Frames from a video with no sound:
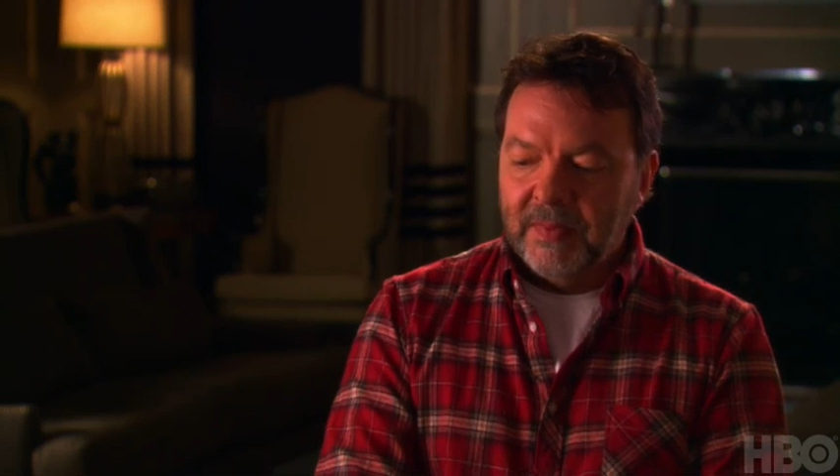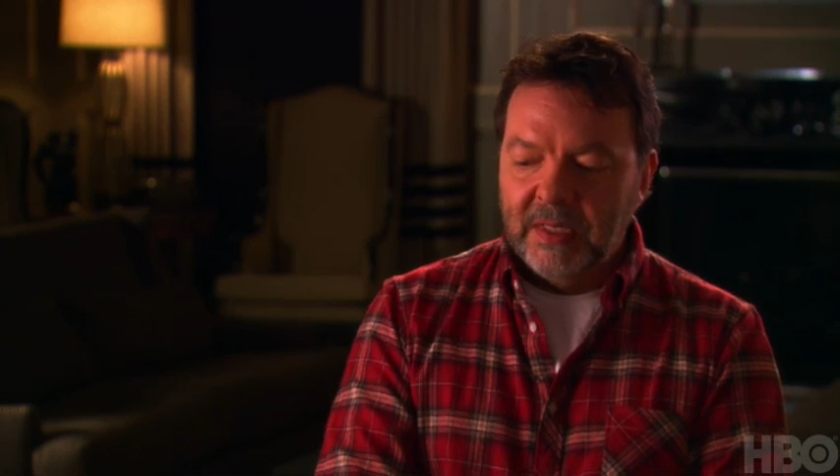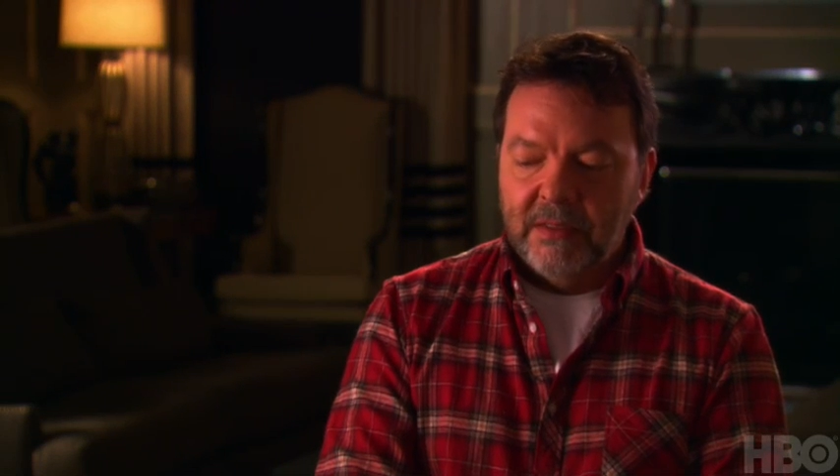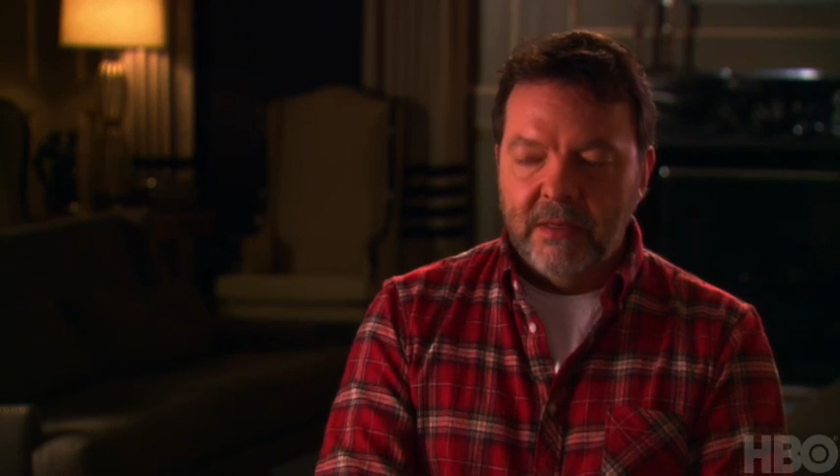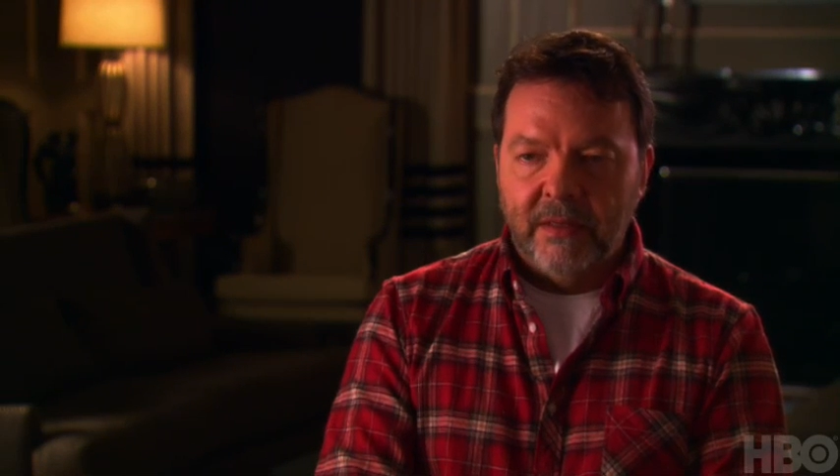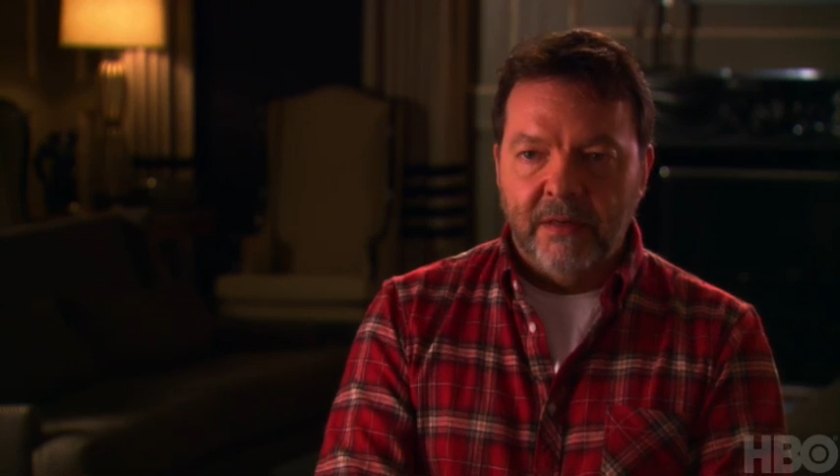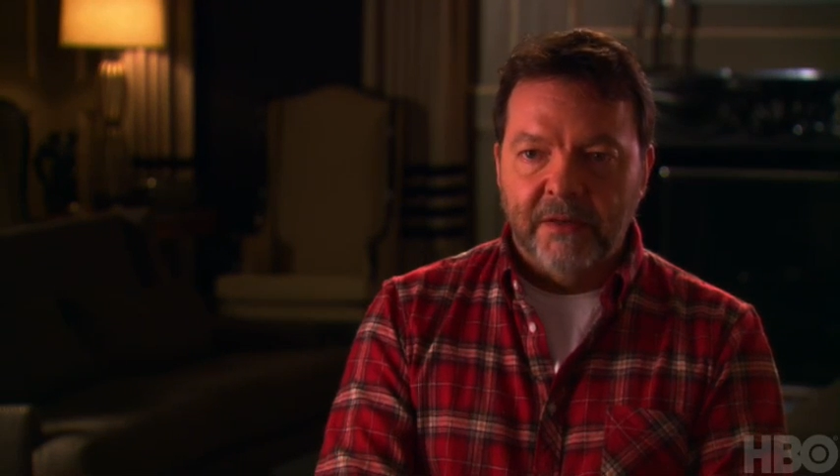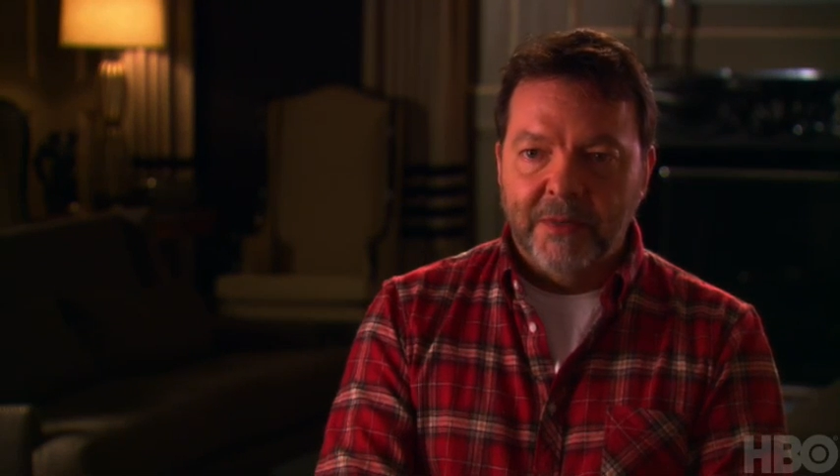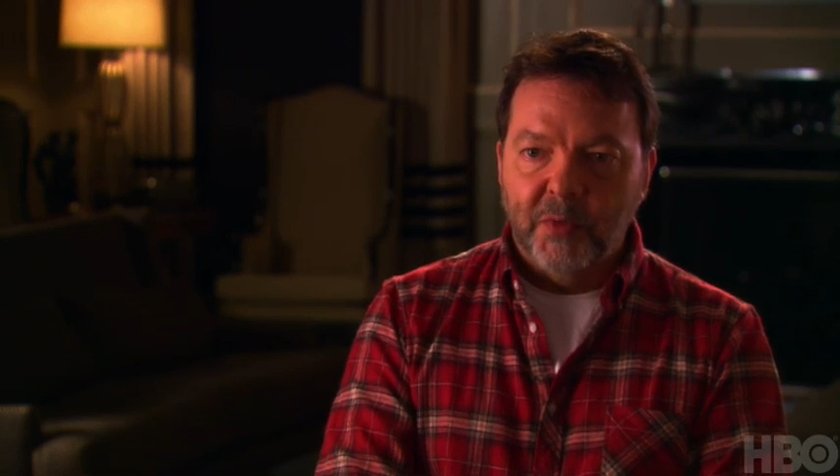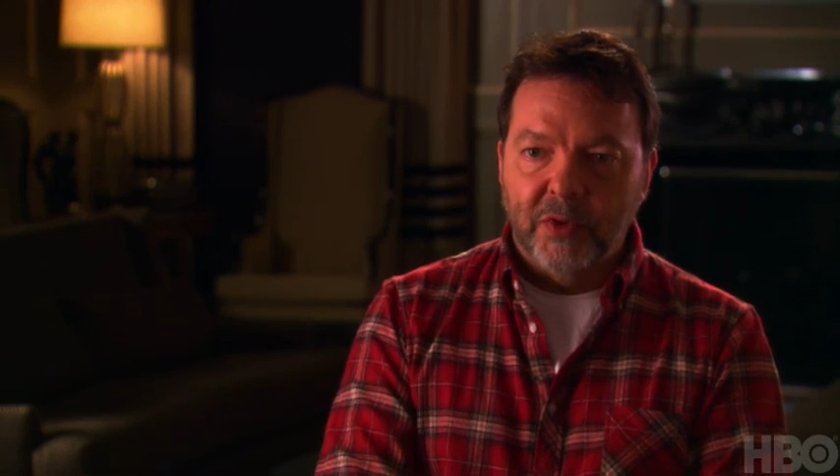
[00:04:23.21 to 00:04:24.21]
he's not there
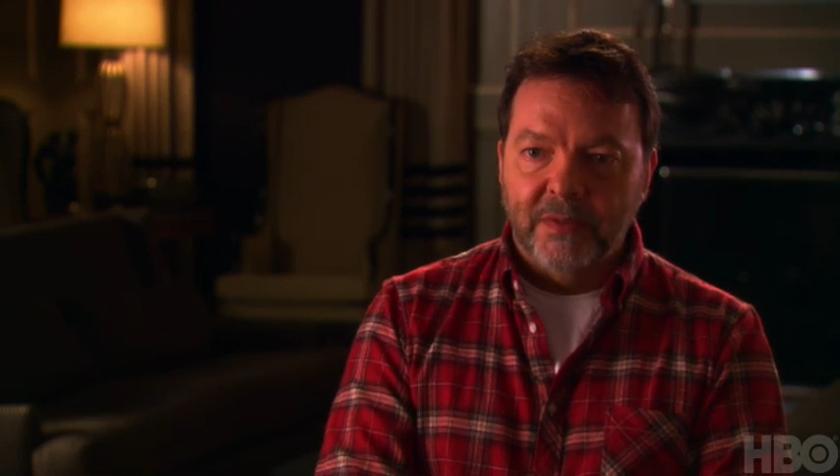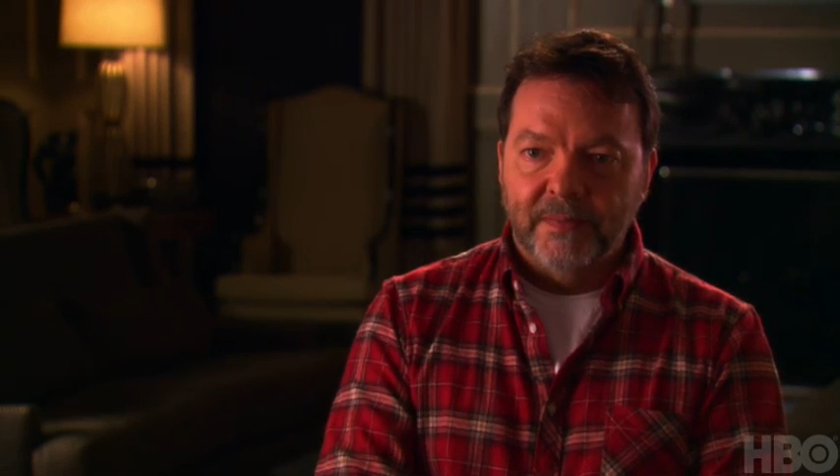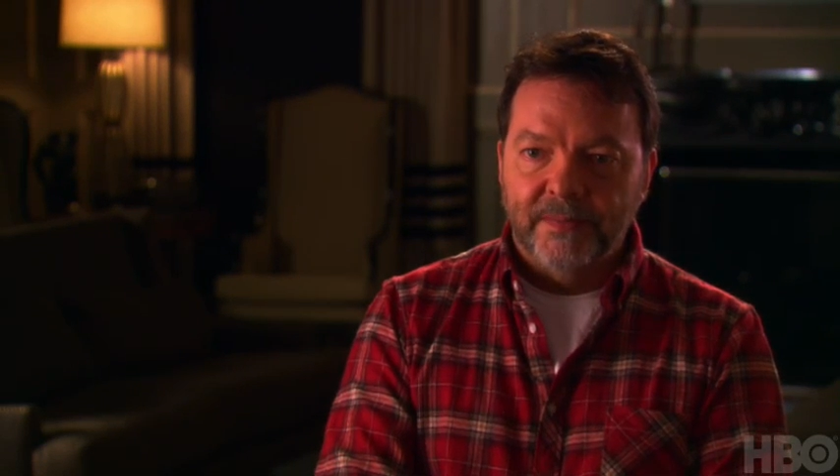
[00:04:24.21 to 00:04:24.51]
anymore.